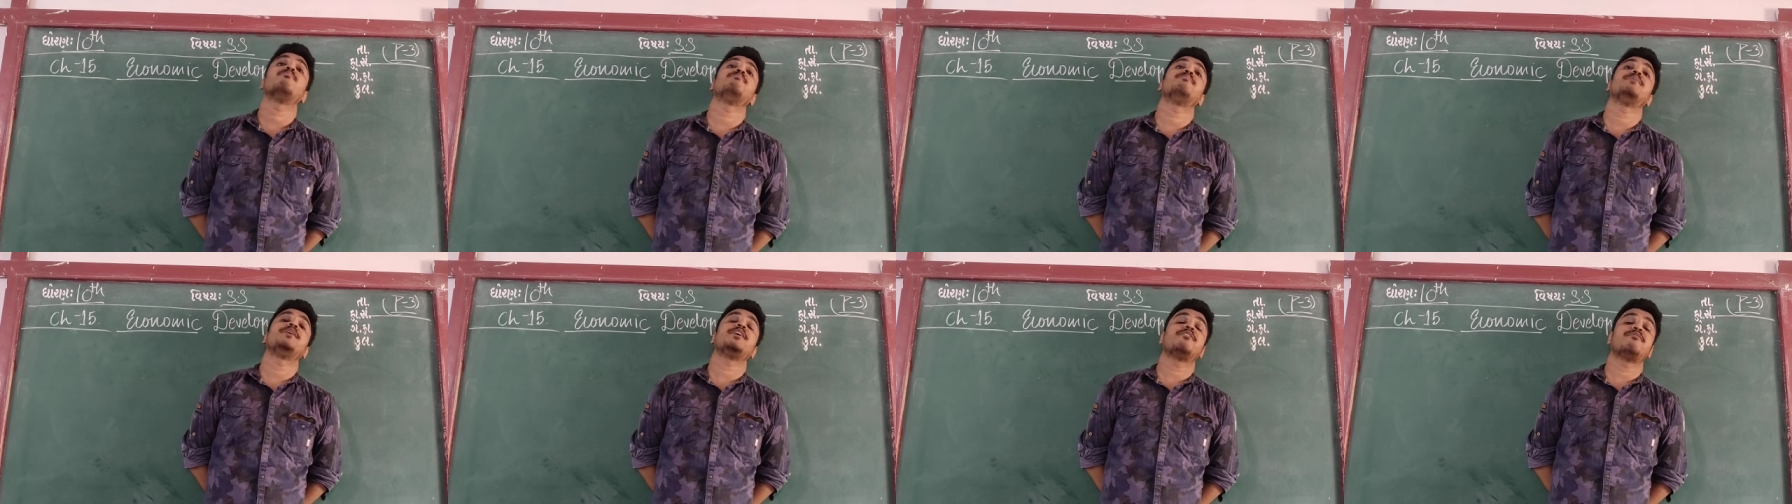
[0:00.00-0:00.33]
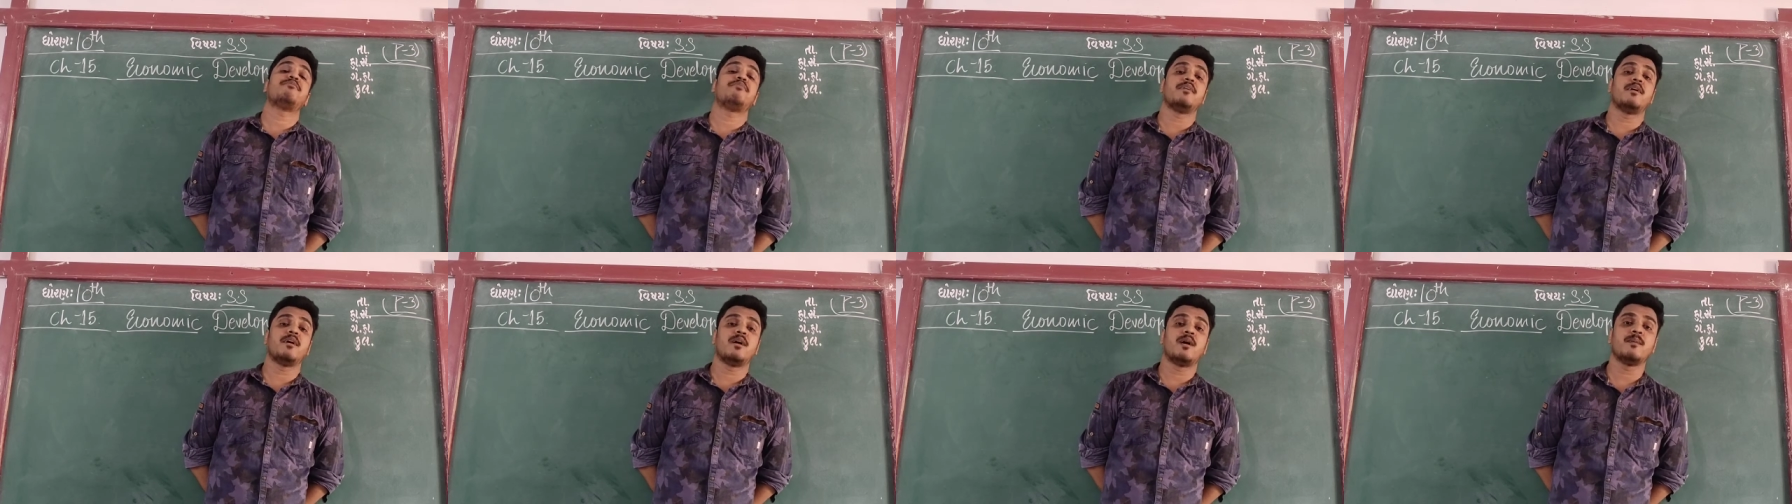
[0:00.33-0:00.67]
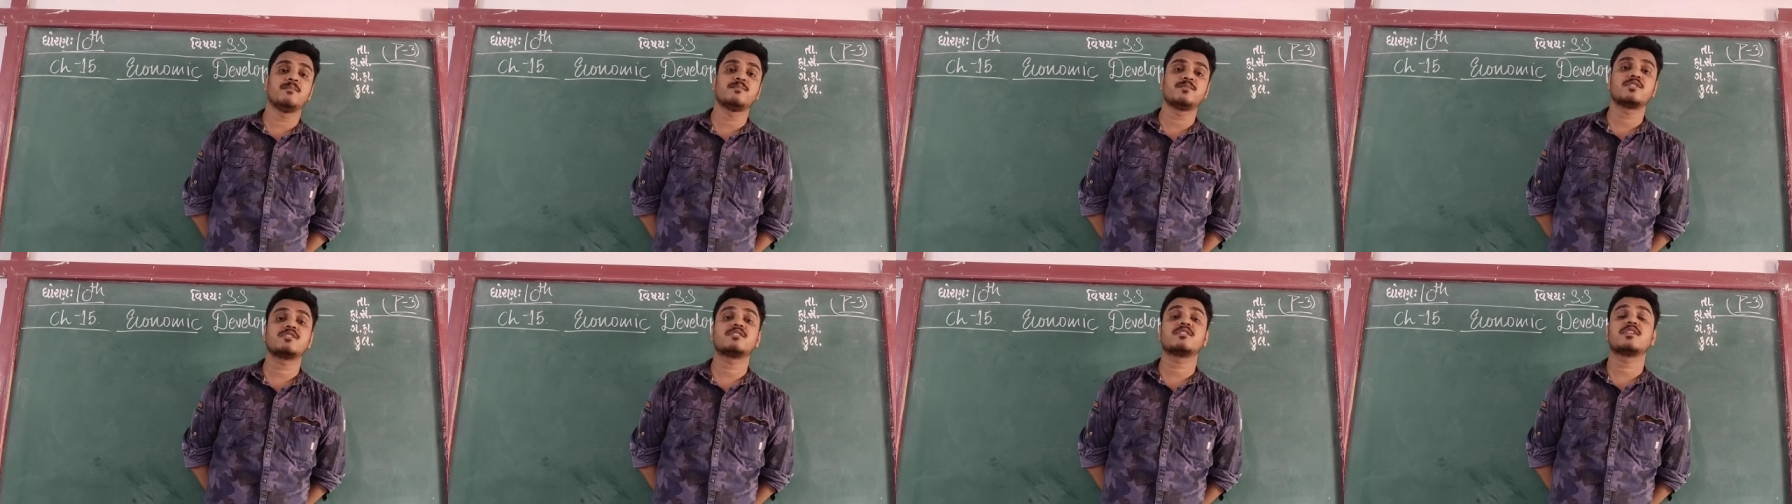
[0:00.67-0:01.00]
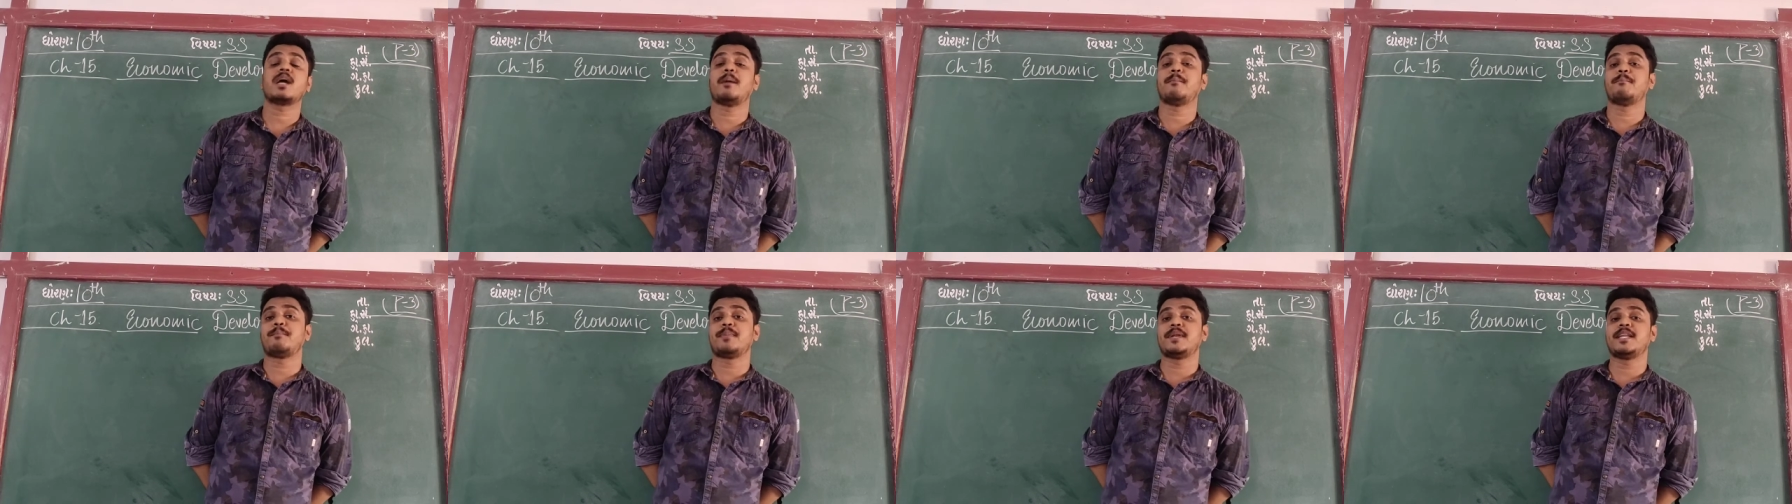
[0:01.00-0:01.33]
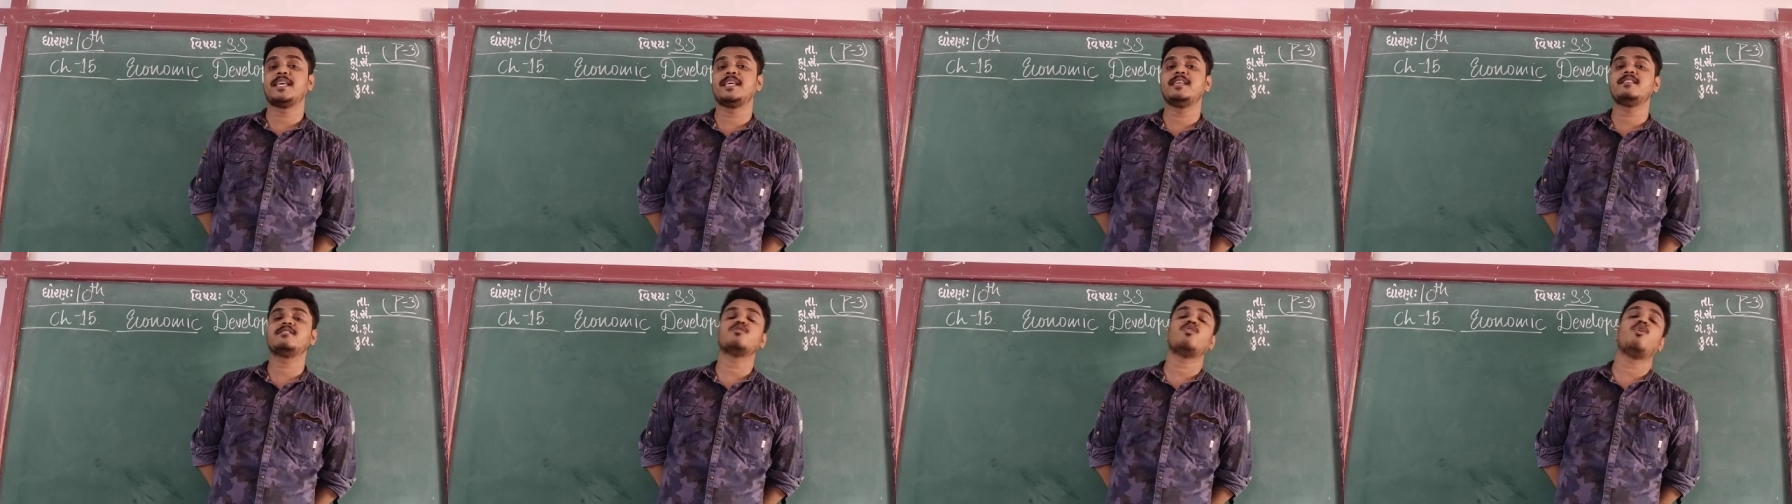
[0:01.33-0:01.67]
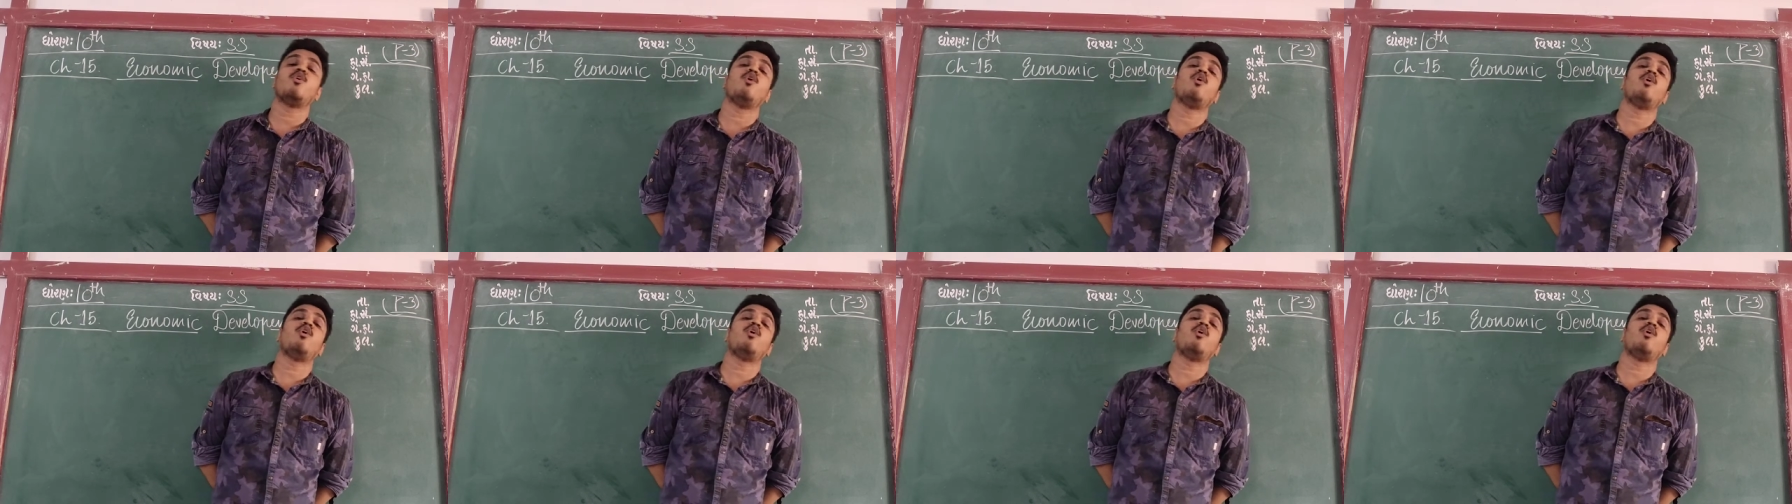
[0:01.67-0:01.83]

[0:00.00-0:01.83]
big farms, companies,